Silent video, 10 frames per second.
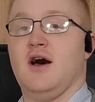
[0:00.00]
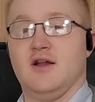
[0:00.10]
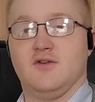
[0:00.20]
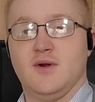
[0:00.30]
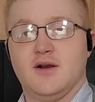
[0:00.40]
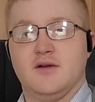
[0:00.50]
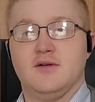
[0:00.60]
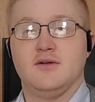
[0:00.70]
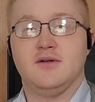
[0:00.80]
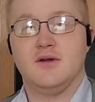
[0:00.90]
on Twitter.
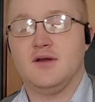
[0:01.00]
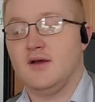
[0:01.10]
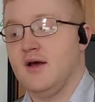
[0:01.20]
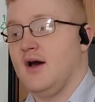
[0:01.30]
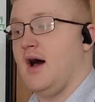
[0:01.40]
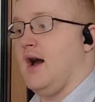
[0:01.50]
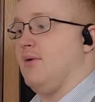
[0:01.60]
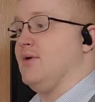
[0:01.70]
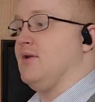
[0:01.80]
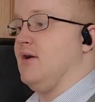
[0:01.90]

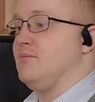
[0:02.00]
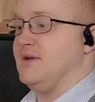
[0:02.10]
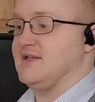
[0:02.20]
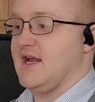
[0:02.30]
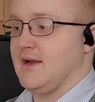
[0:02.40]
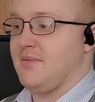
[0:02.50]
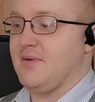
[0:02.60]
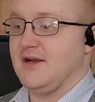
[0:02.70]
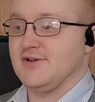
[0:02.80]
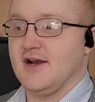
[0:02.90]
I will be setting up
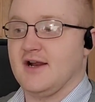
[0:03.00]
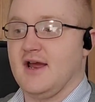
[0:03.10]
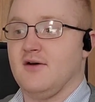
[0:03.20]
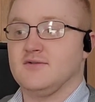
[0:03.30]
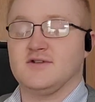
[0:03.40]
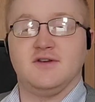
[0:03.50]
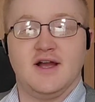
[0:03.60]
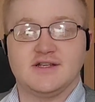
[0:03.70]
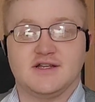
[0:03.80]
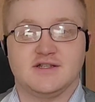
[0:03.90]
a Patreon account so you
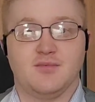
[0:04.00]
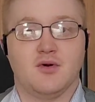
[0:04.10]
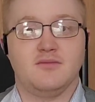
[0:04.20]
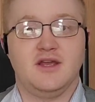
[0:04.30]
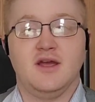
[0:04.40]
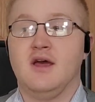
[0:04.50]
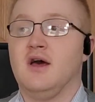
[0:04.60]
guys can support me.